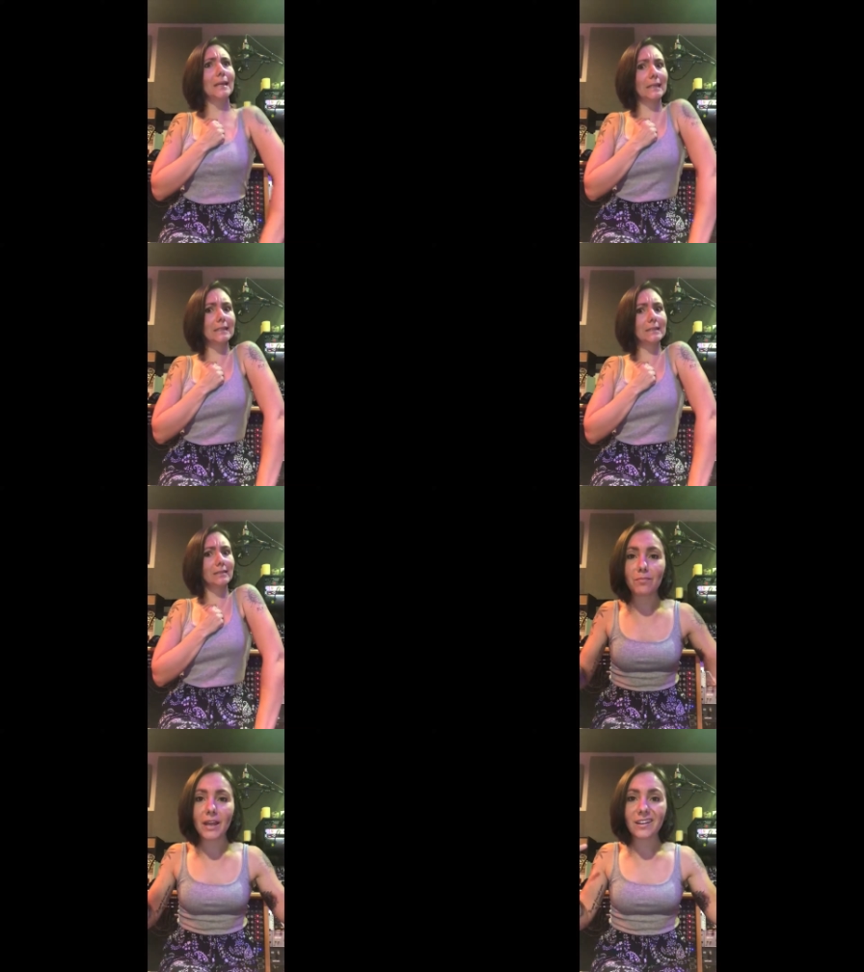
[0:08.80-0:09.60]
mean?
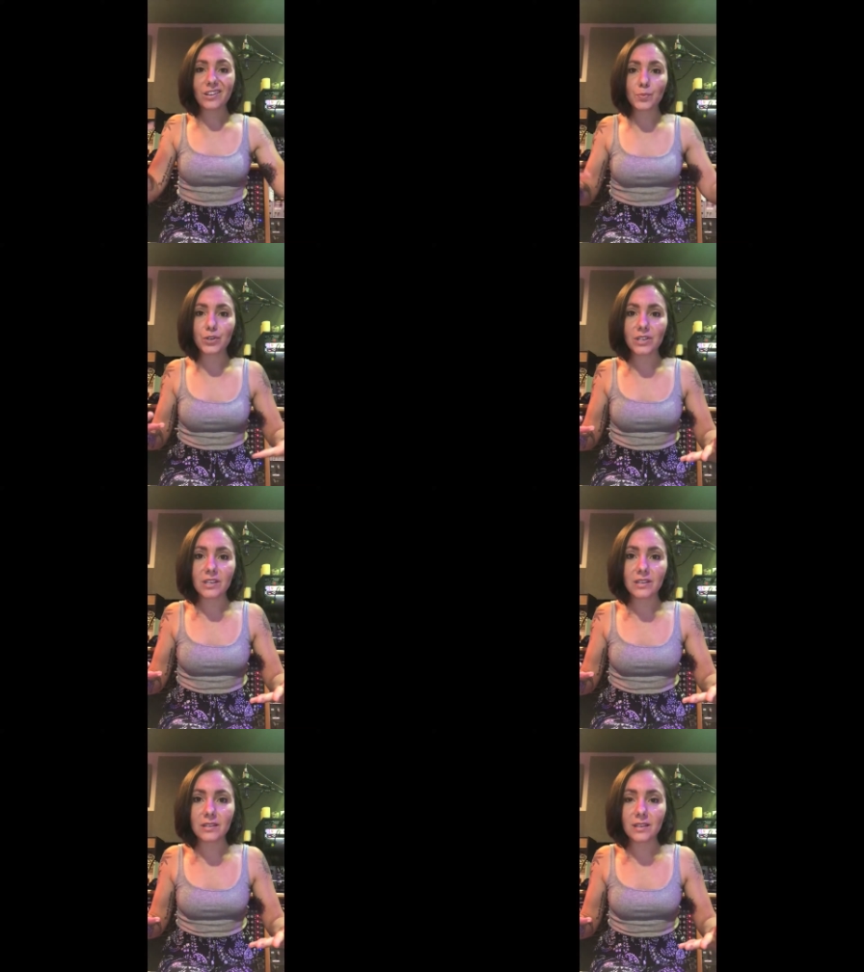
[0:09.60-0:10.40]
My
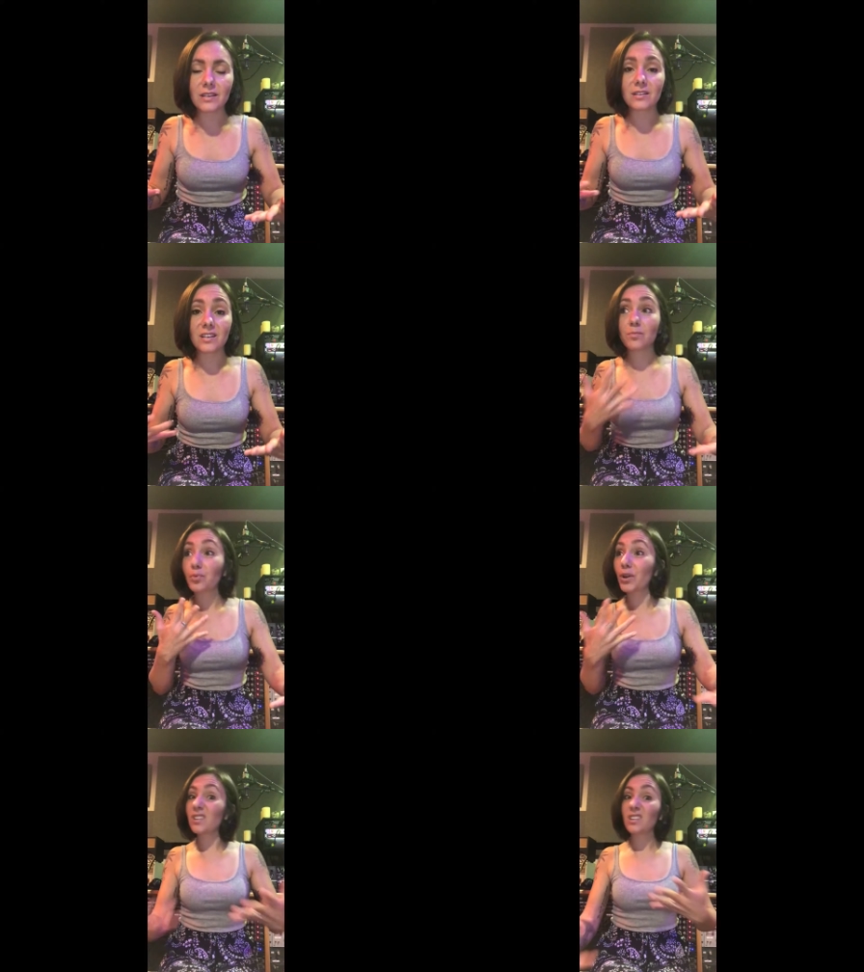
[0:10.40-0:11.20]
expertise is in
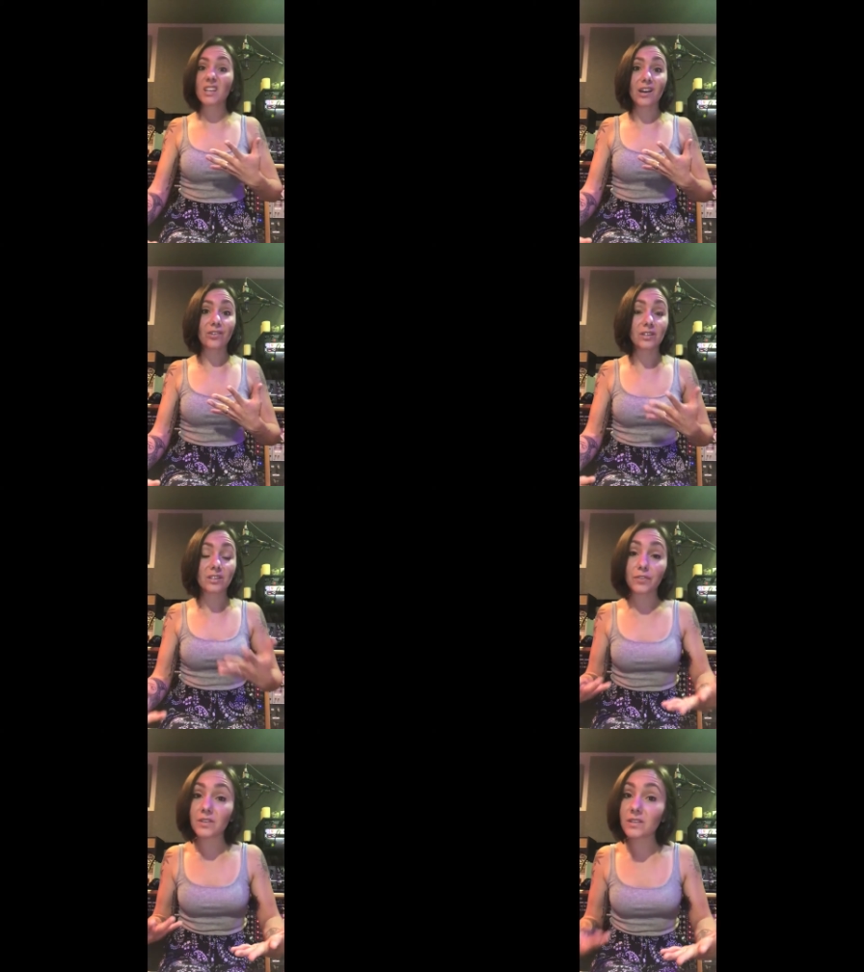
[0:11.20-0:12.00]
breaking down the
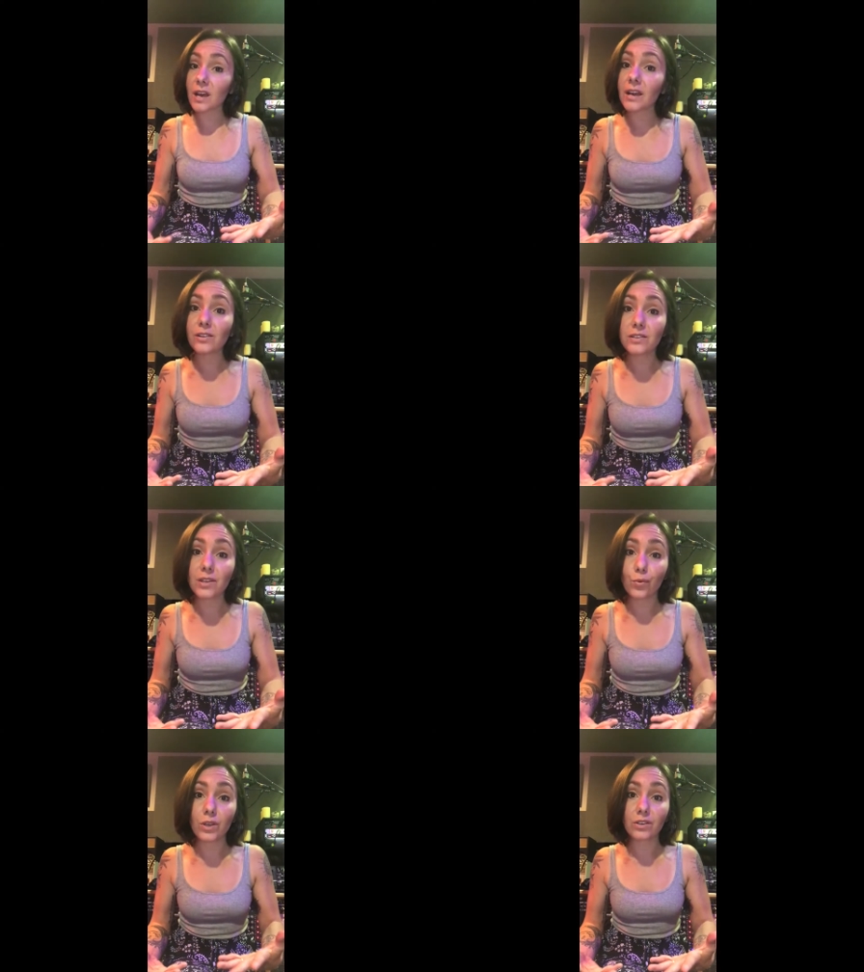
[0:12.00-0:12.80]
different styles
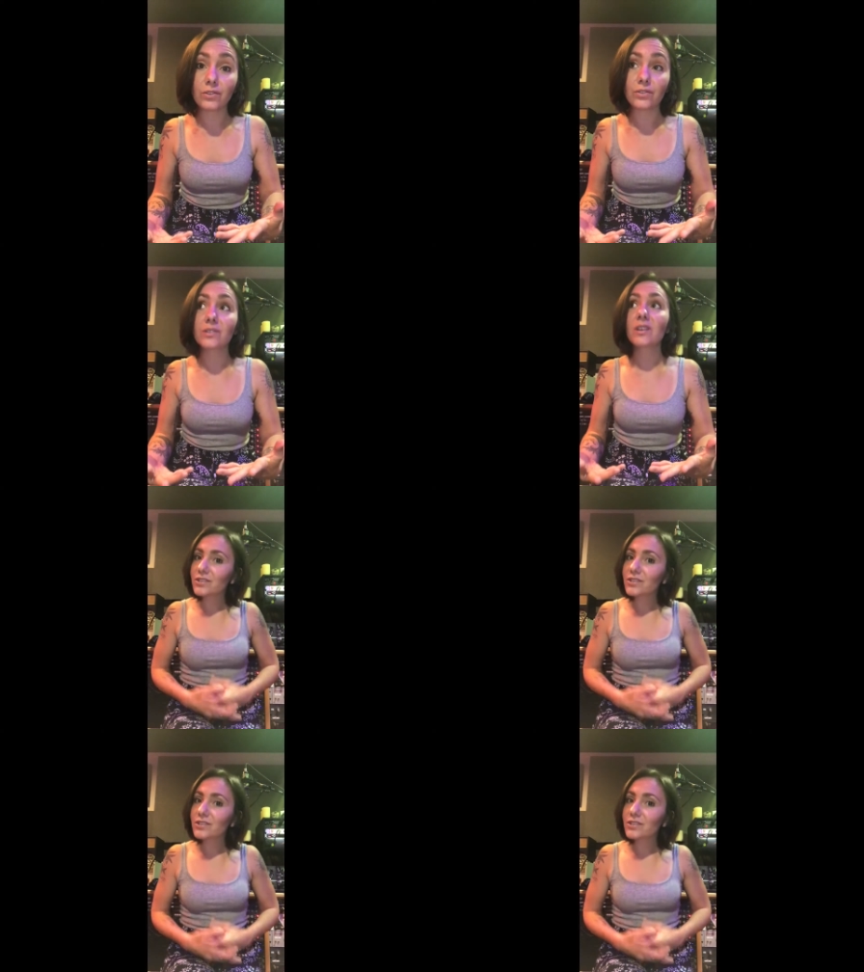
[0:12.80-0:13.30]
that we use.